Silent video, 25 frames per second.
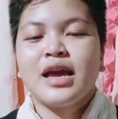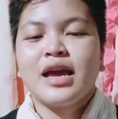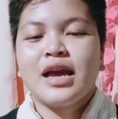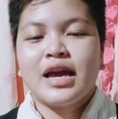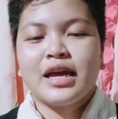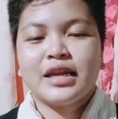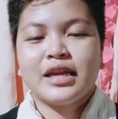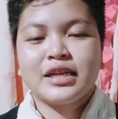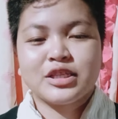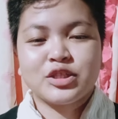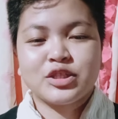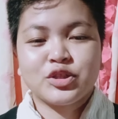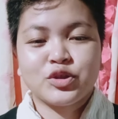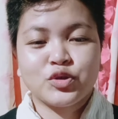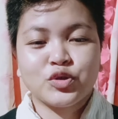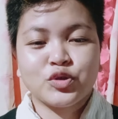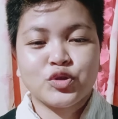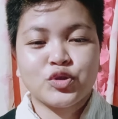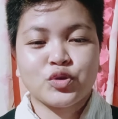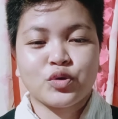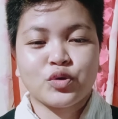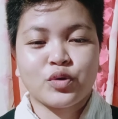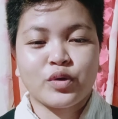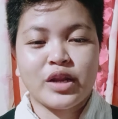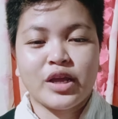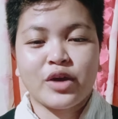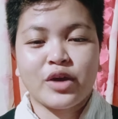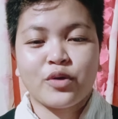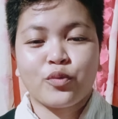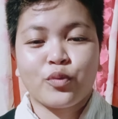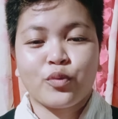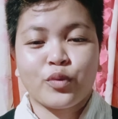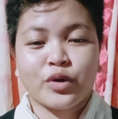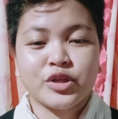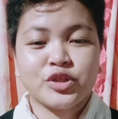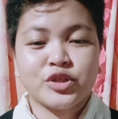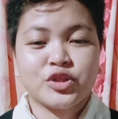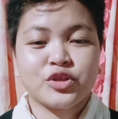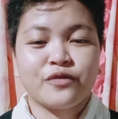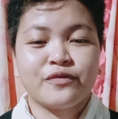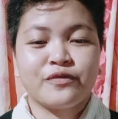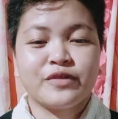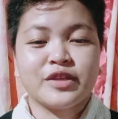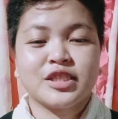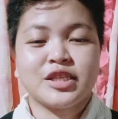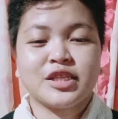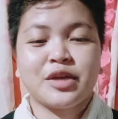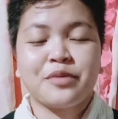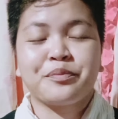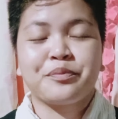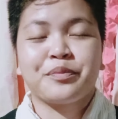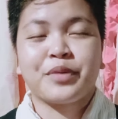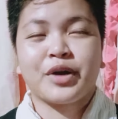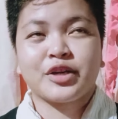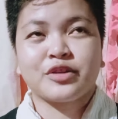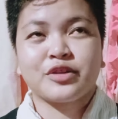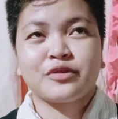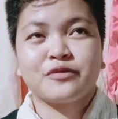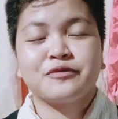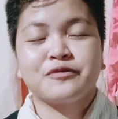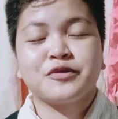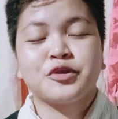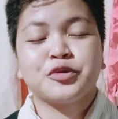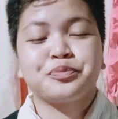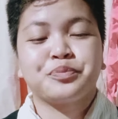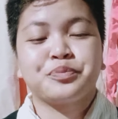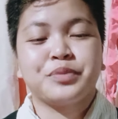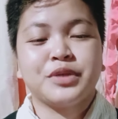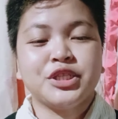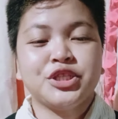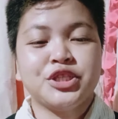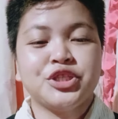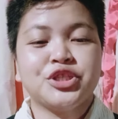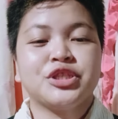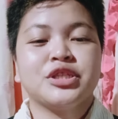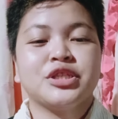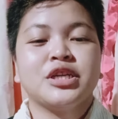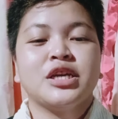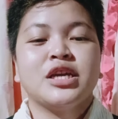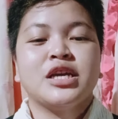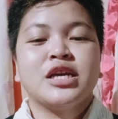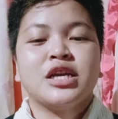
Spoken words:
and is used to connect words of the same part of speech,